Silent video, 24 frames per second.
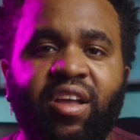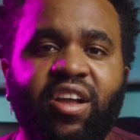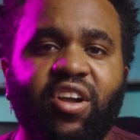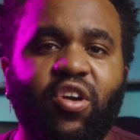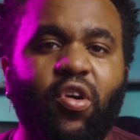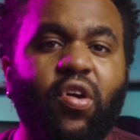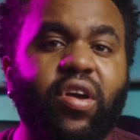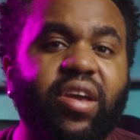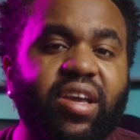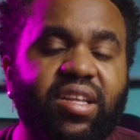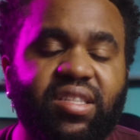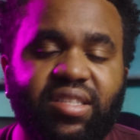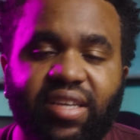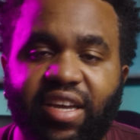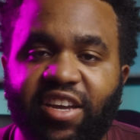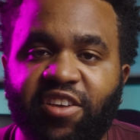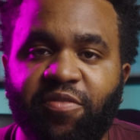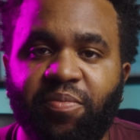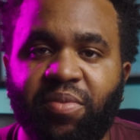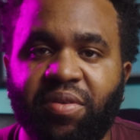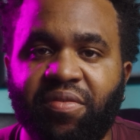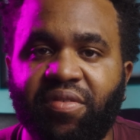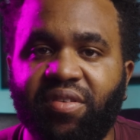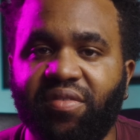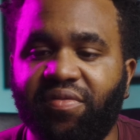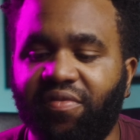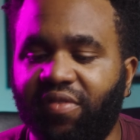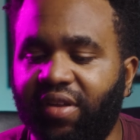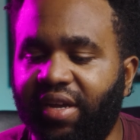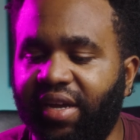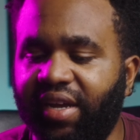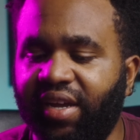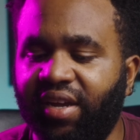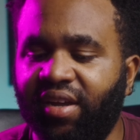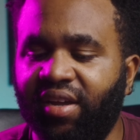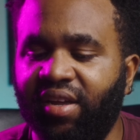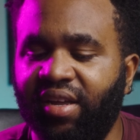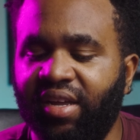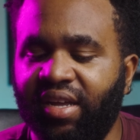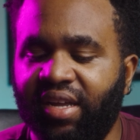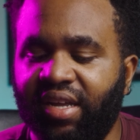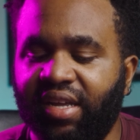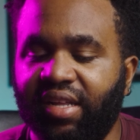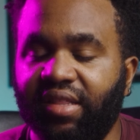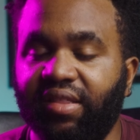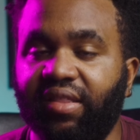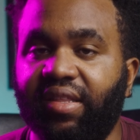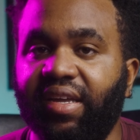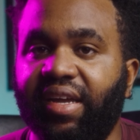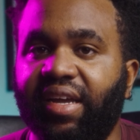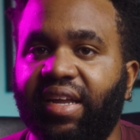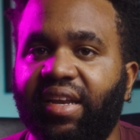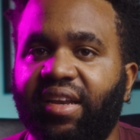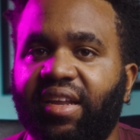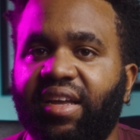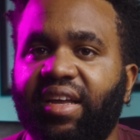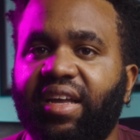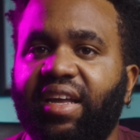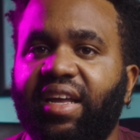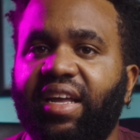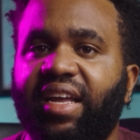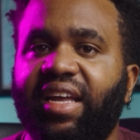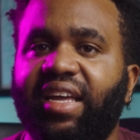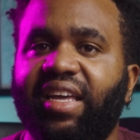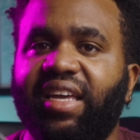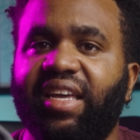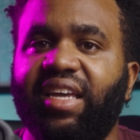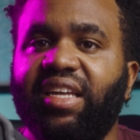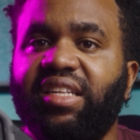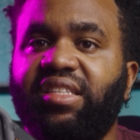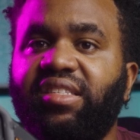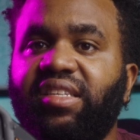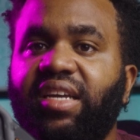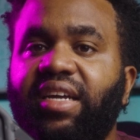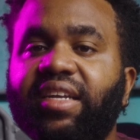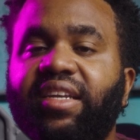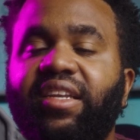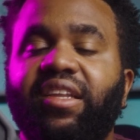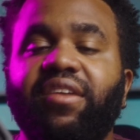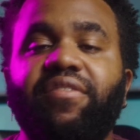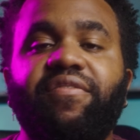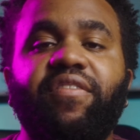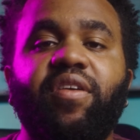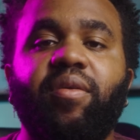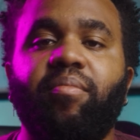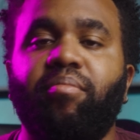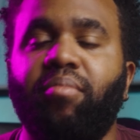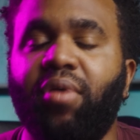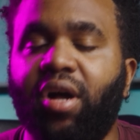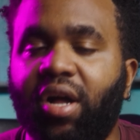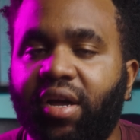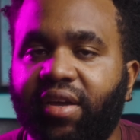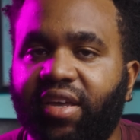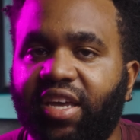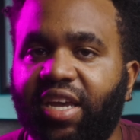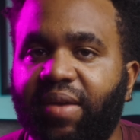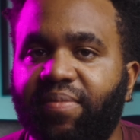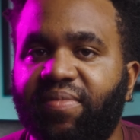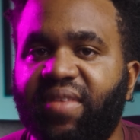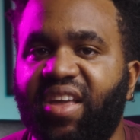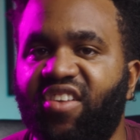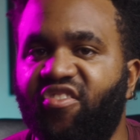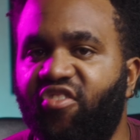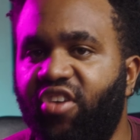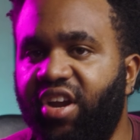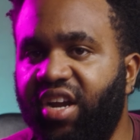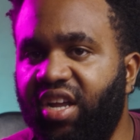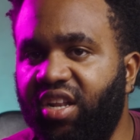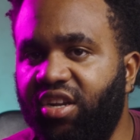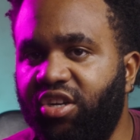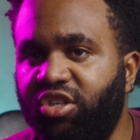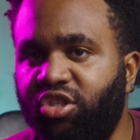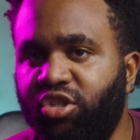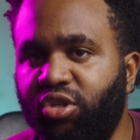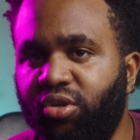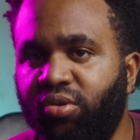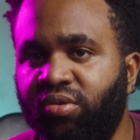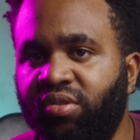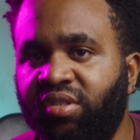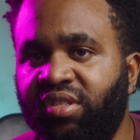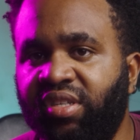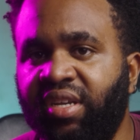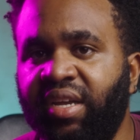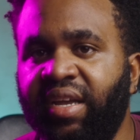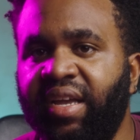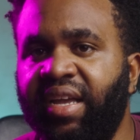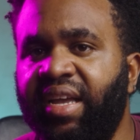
going into FPV flying, then it's a different ball game than regular drones.